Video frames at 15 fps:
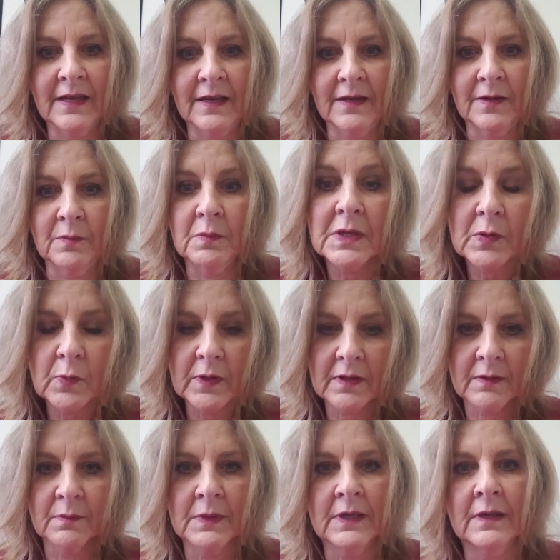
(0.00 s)
and be
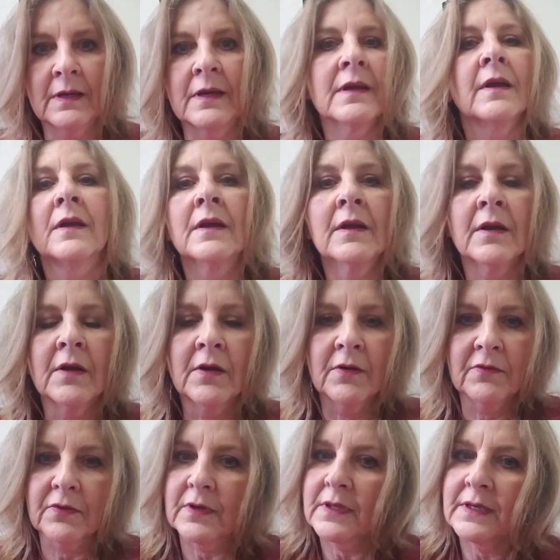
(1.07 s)
with me
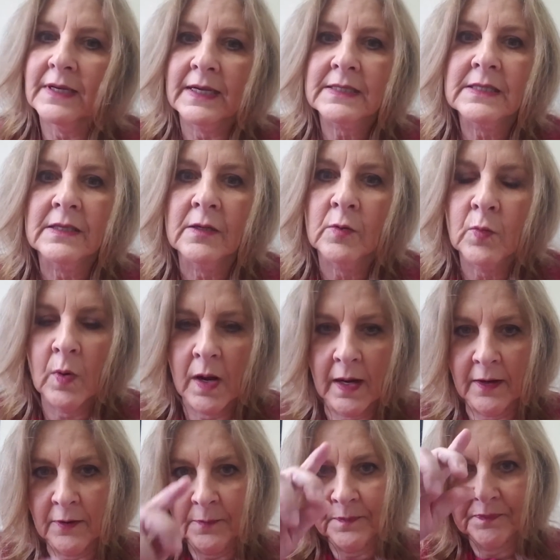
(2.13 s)
for the next little
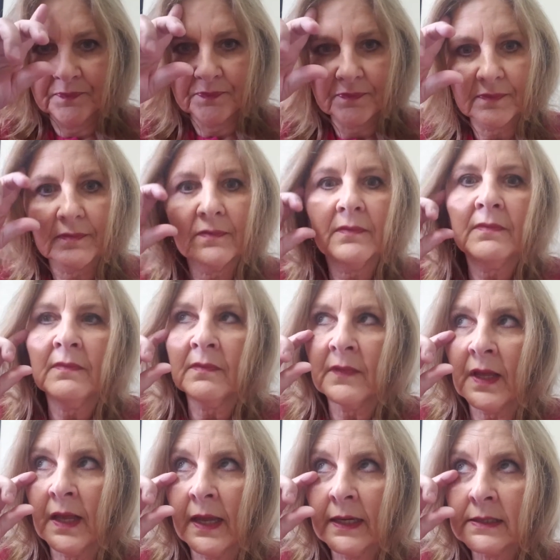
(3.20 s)
while
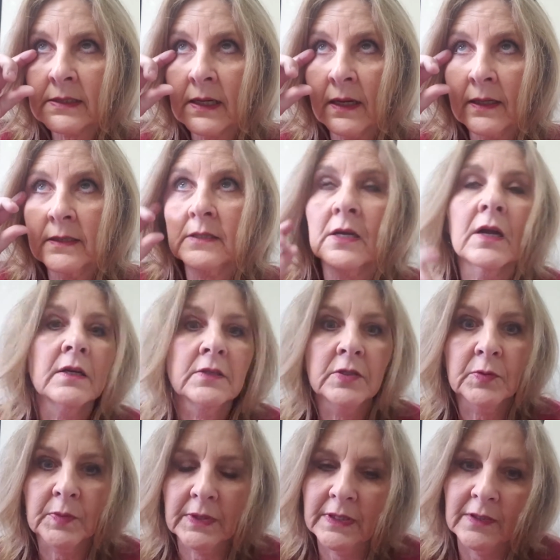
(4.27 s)
as I talk to
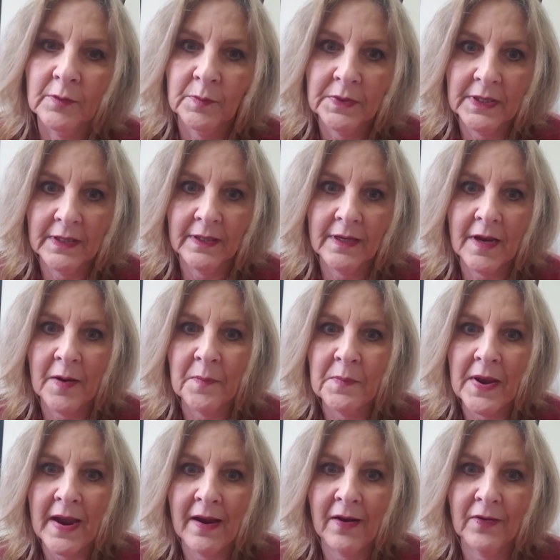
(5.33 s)
you a little bit
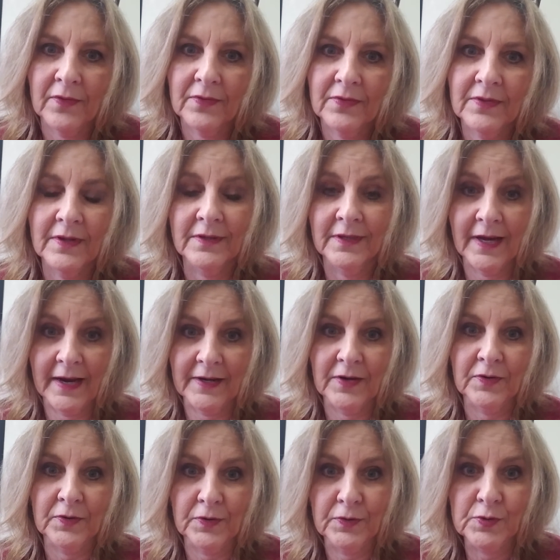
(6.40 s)
about the light
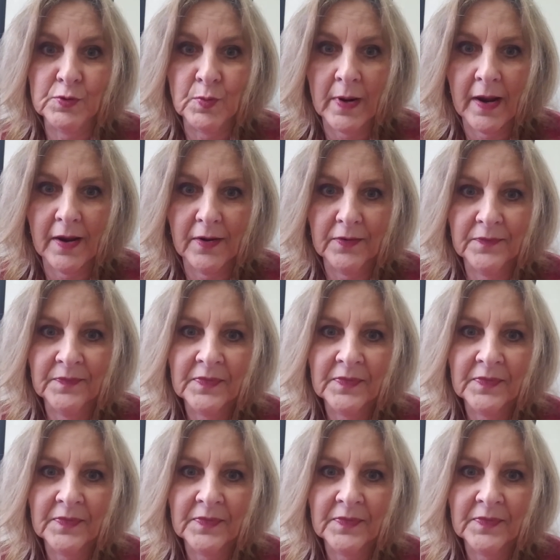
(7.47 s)
under the shroud.